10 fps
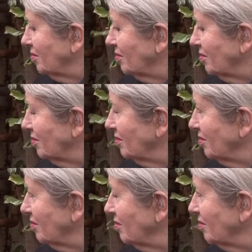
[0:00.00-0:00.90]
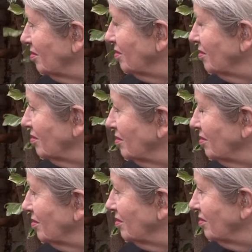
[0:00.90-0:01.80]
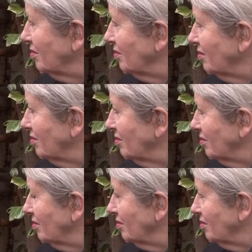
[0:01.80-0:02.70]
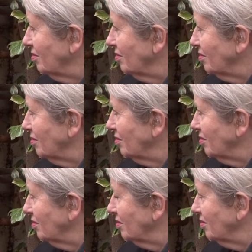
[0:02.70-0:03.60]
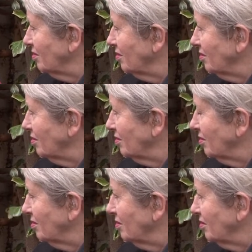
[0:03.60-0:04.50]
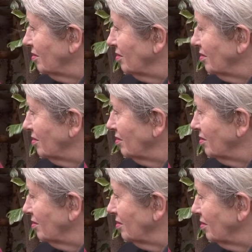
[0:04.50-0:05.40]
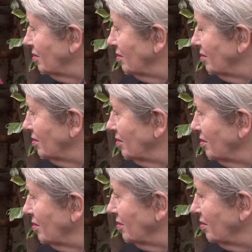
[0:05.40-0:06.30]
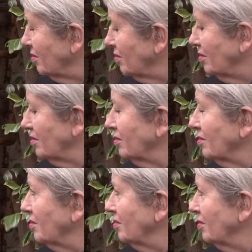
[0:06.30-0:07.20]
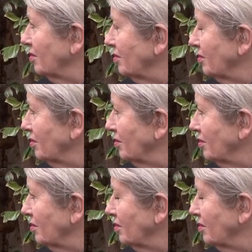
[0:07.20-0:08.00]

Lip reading: [no speech]